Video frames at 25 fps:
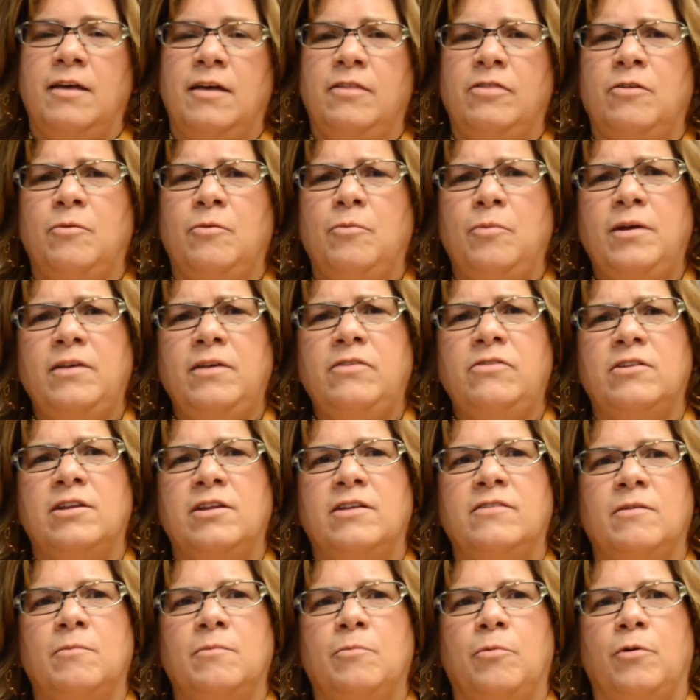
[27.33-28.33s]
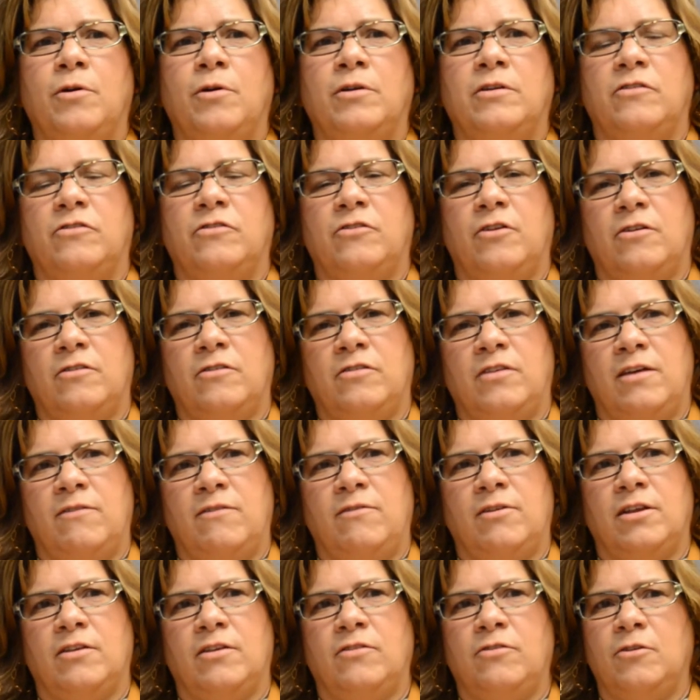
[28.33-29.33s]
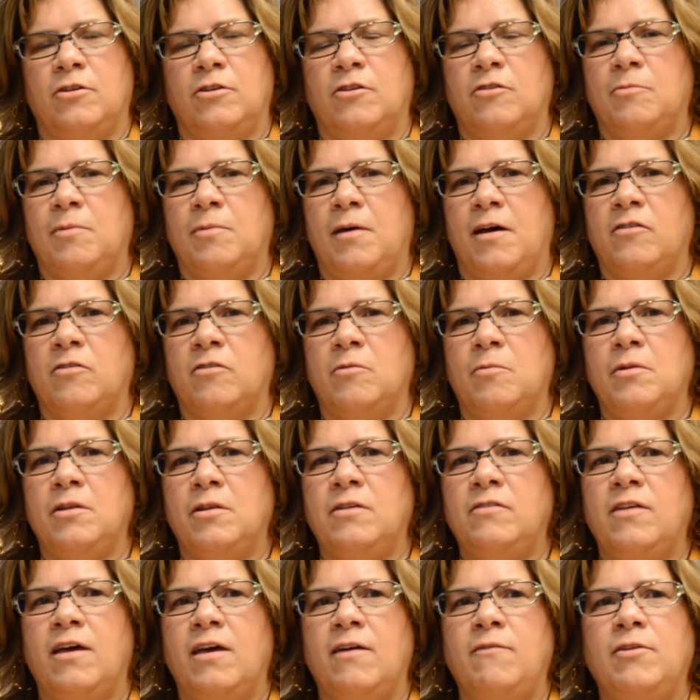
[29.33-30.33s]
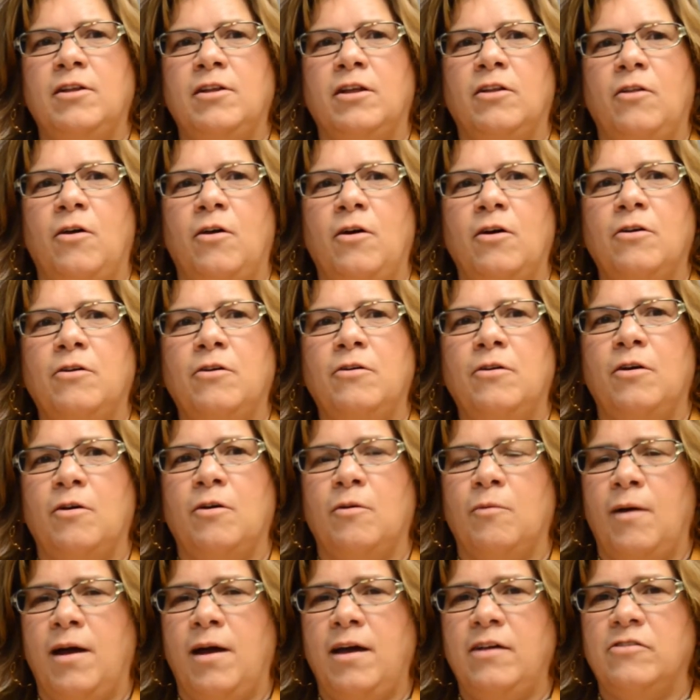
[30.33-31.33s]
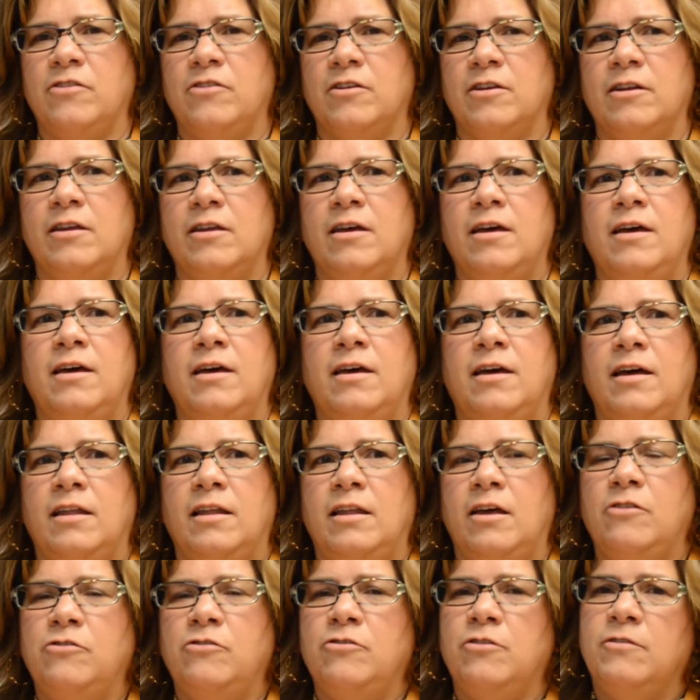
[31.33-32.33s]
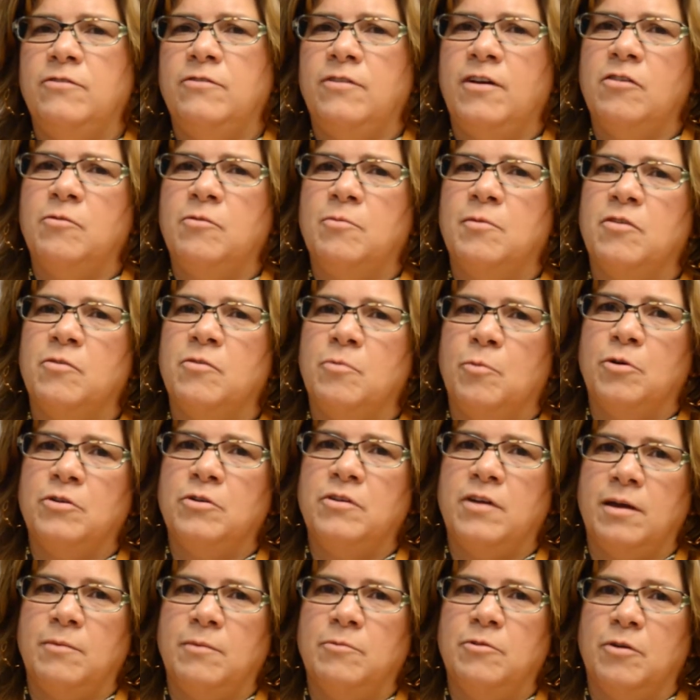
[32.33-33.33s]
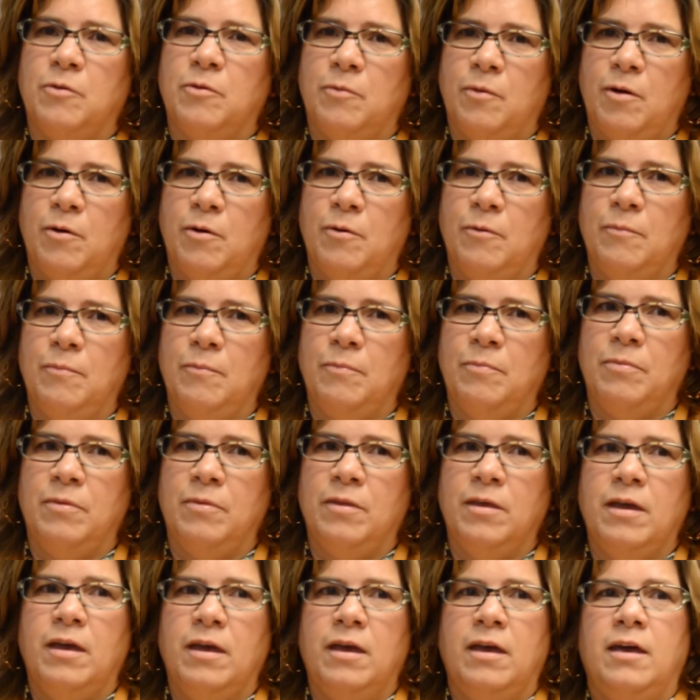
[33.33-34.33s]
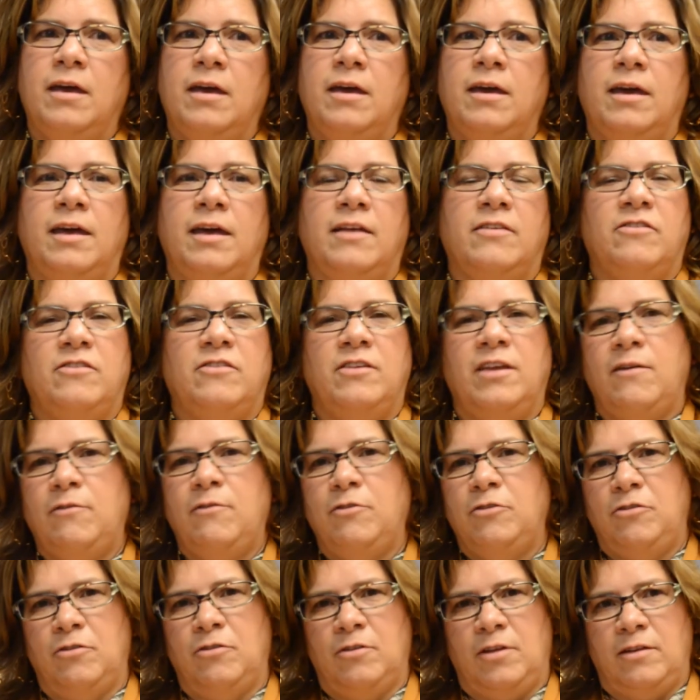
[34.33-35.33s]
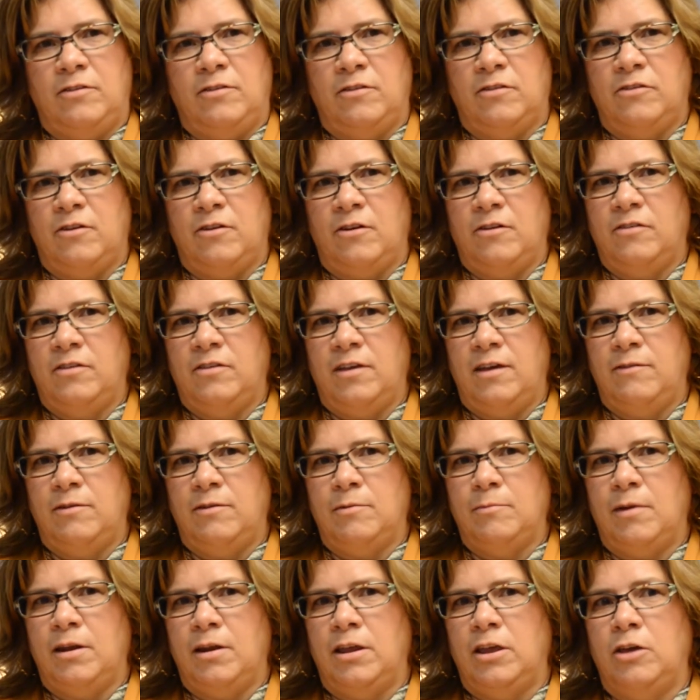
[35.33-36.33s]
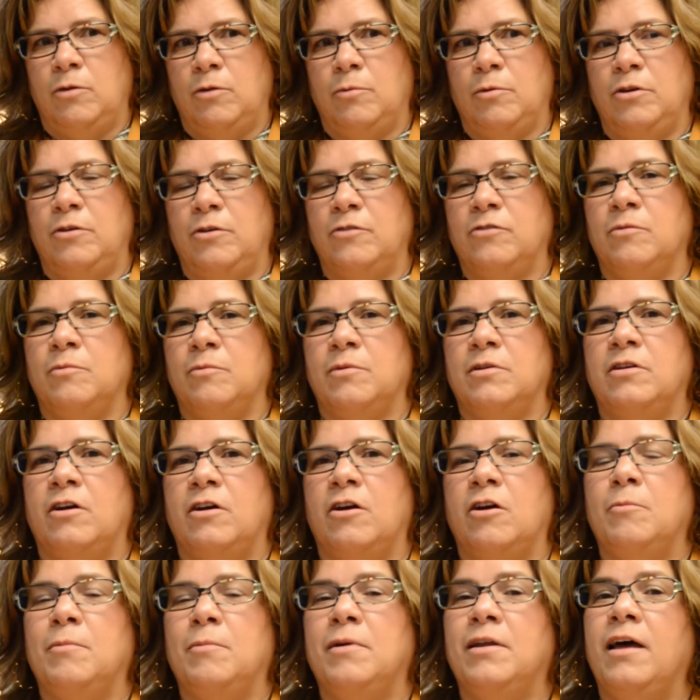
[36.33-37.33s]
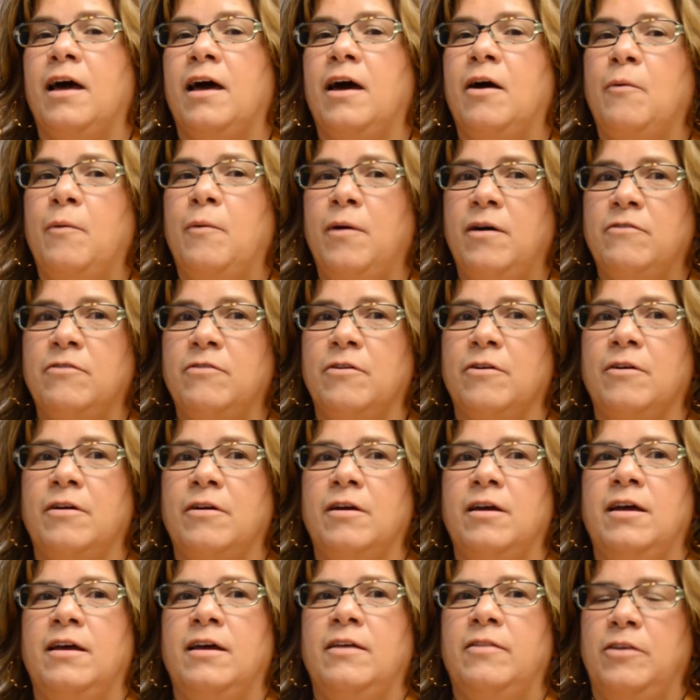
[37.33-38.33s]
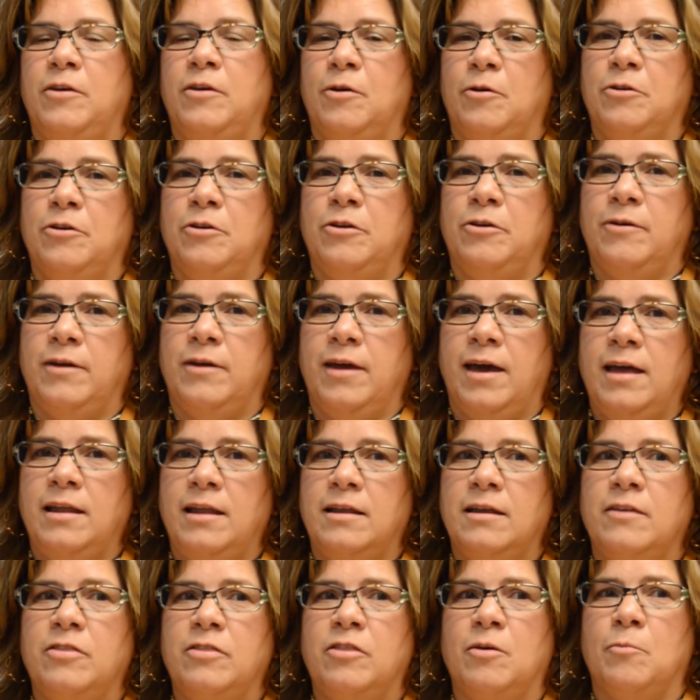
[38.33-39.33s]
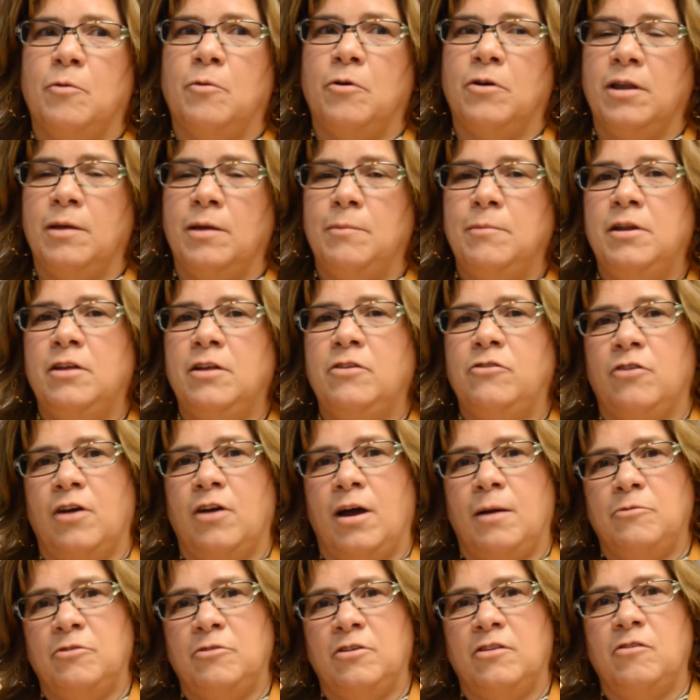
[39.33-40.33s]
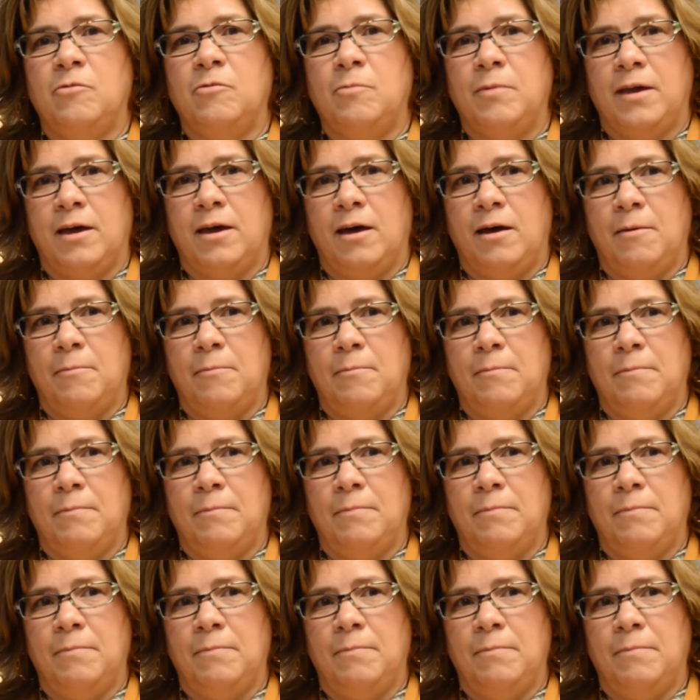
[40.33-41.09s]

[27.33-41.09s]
The reason it's important to start saving as soon as possible is having a longer horizon allows your investments more time to grow. It's never too late to start saving money you will use in retirement. However, the older you get, the more limited your options become.